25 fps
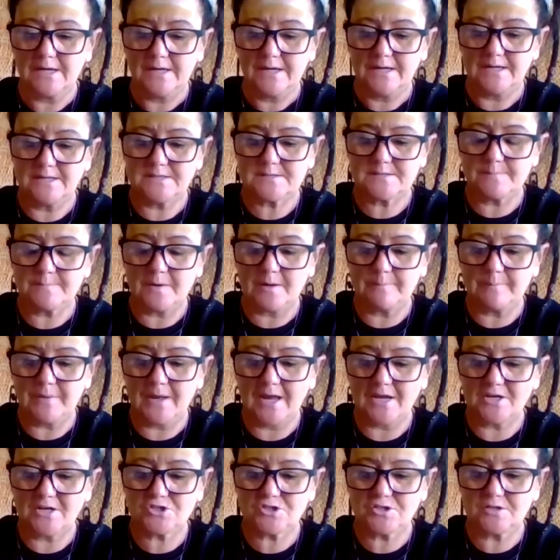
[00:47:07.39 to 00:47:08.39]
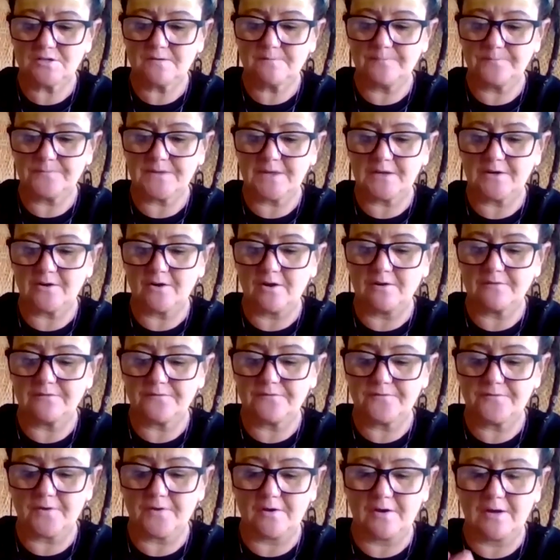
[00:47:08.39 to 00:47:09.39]
It's my passion that I,
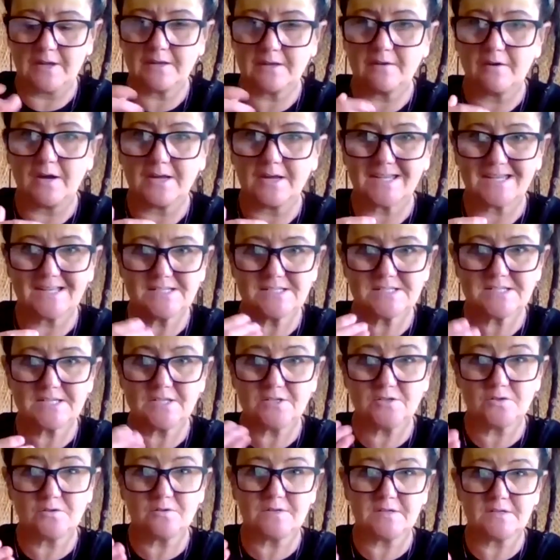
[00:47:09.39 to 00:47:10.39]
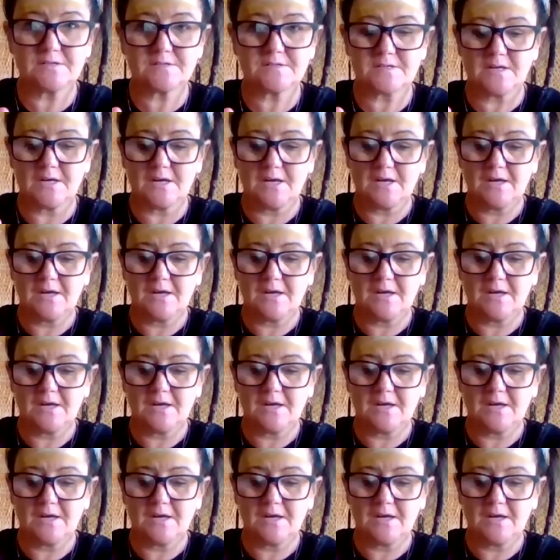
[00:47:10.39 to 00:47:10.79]
I, I continue this